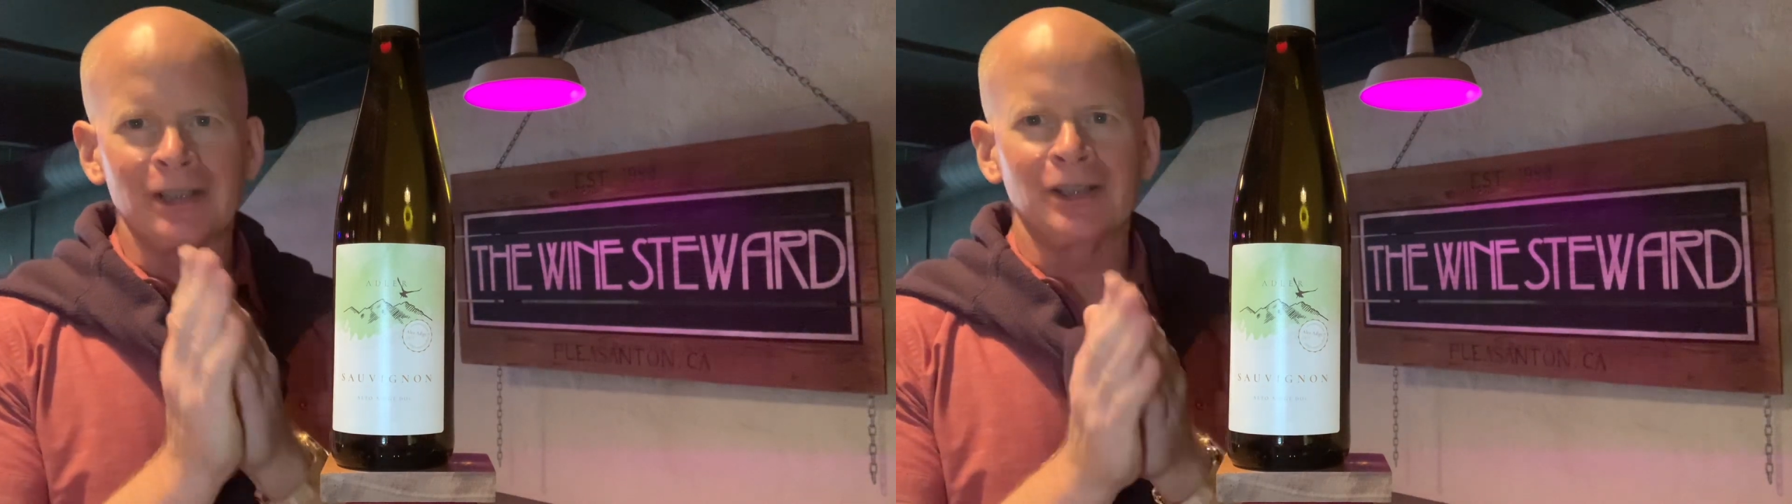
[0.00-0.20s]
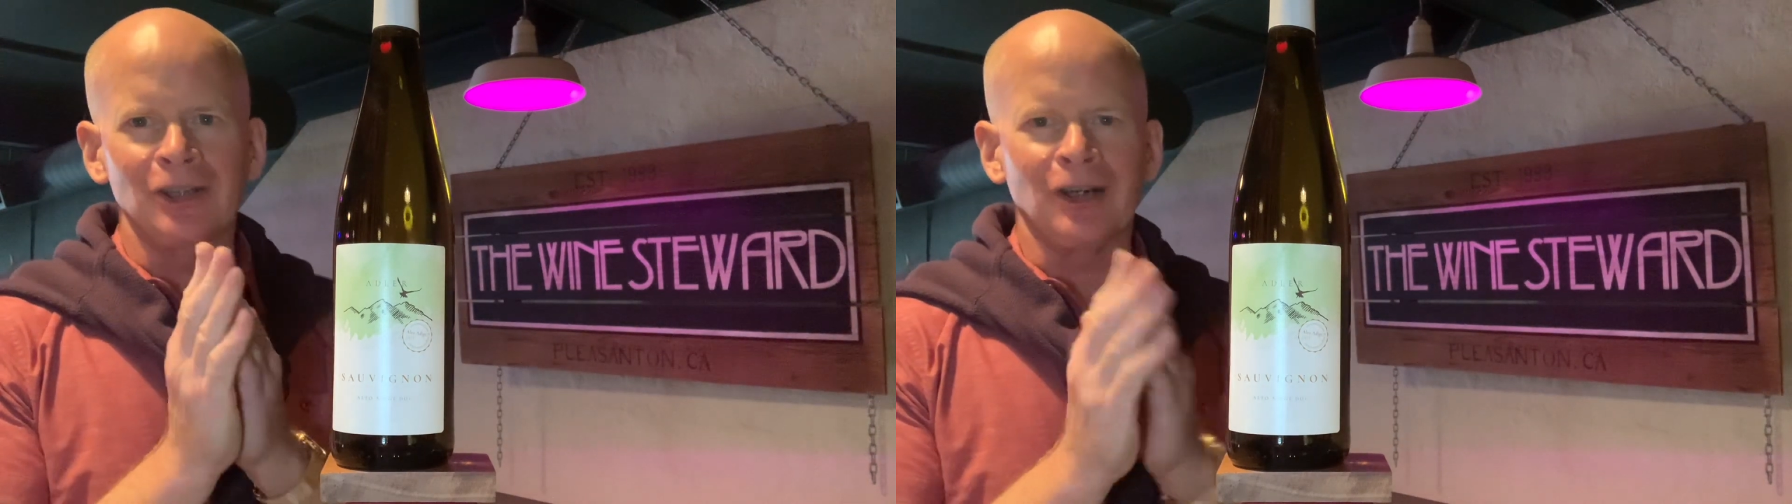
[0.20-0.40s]

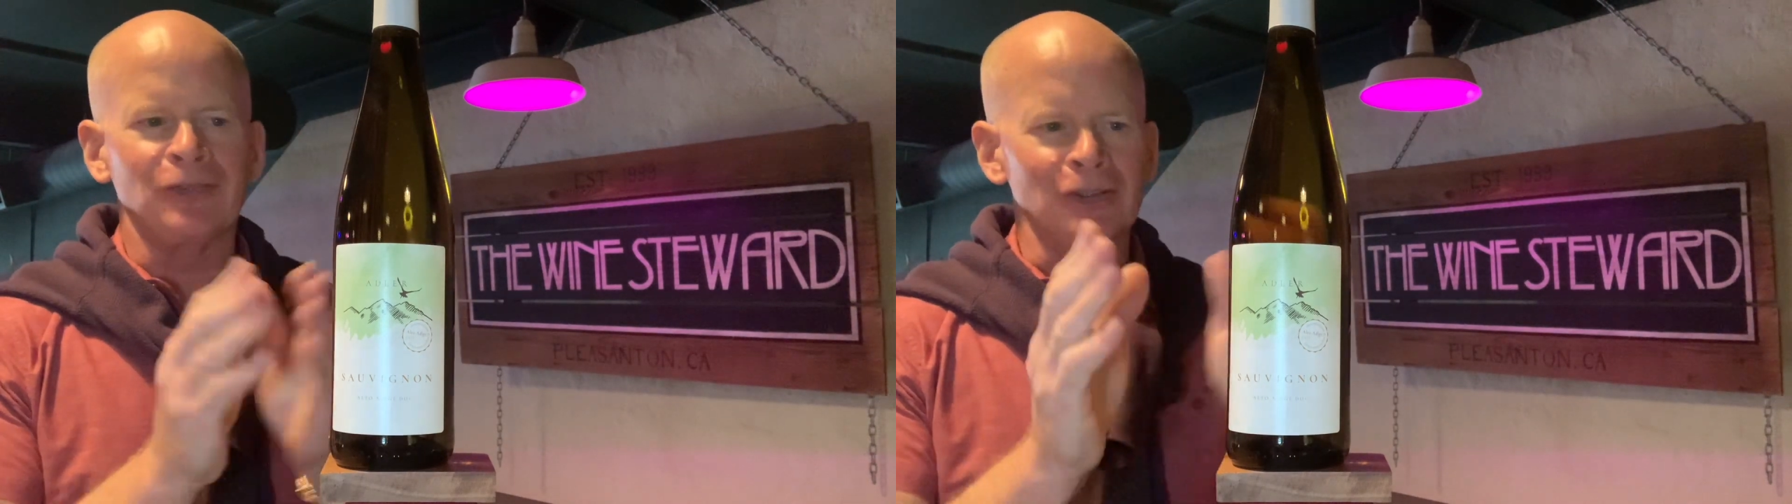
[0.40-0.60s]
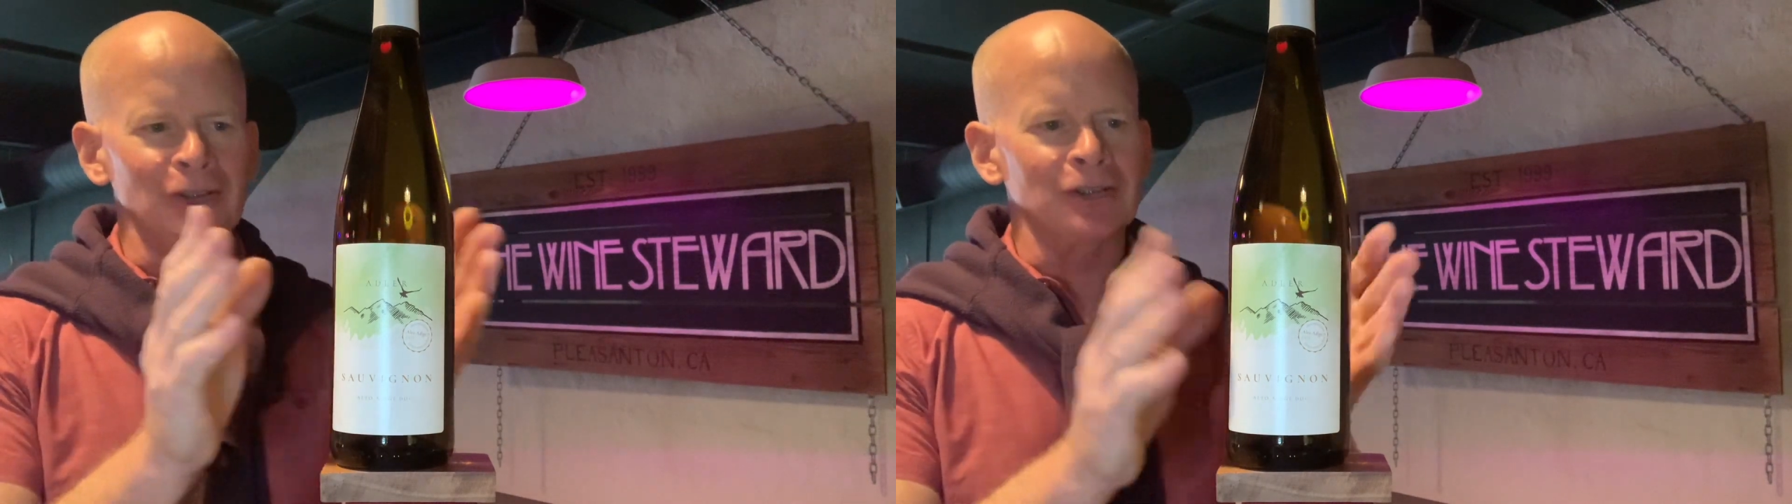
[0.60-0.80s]
get off
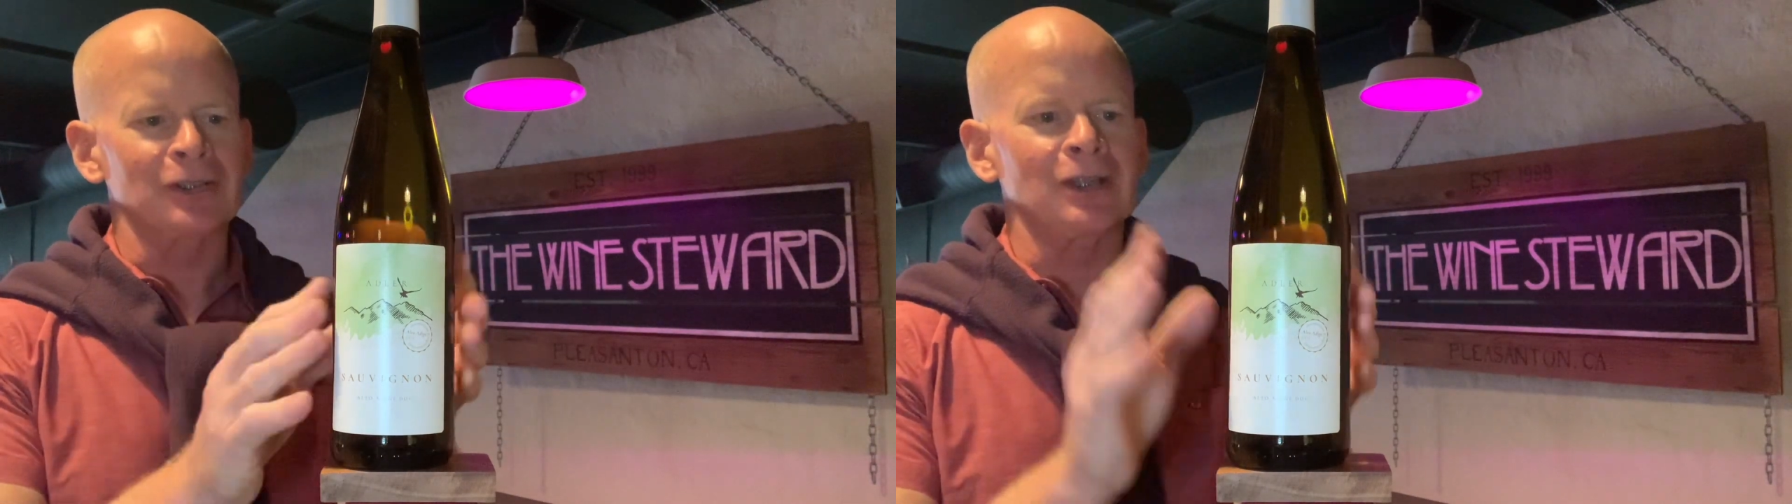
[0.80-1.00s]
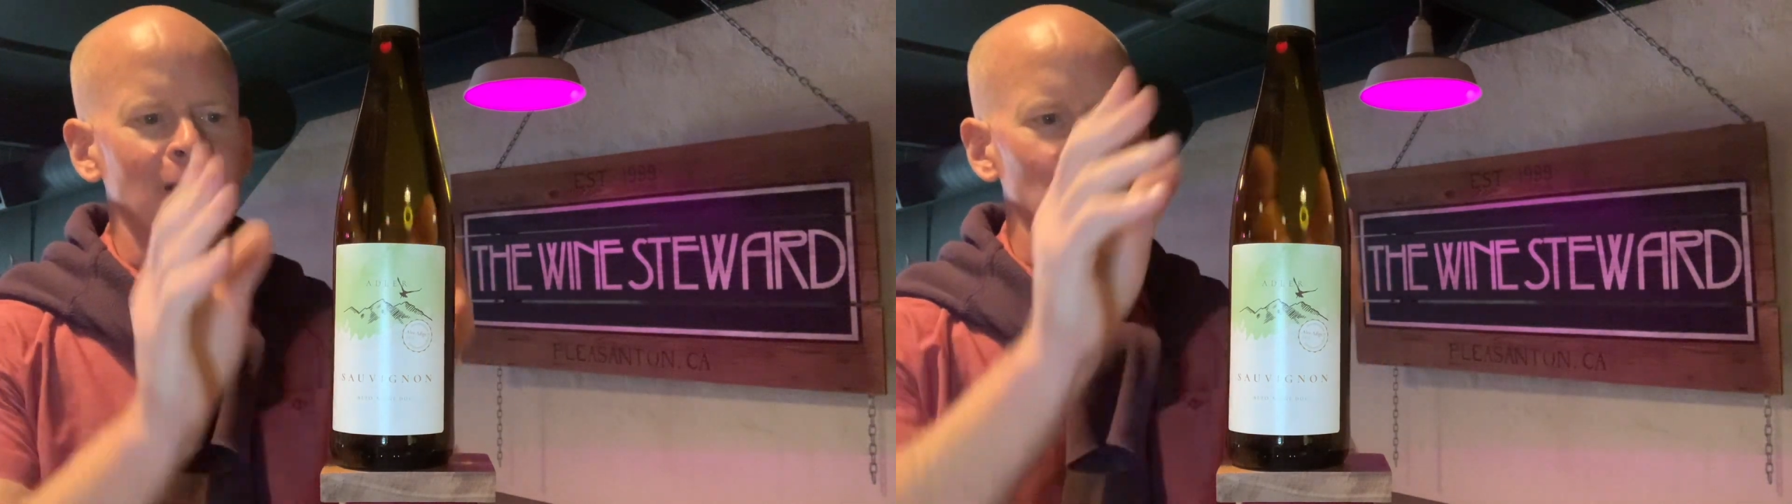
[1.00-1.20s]
on this.
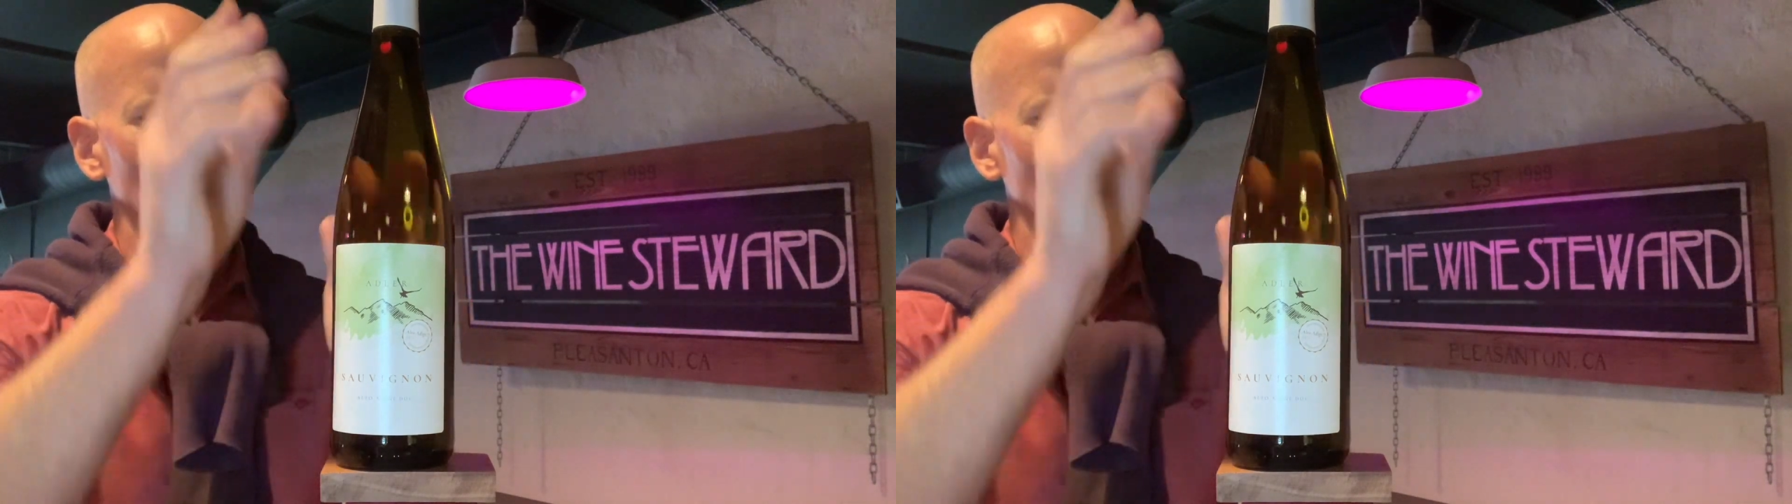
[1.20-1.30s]
I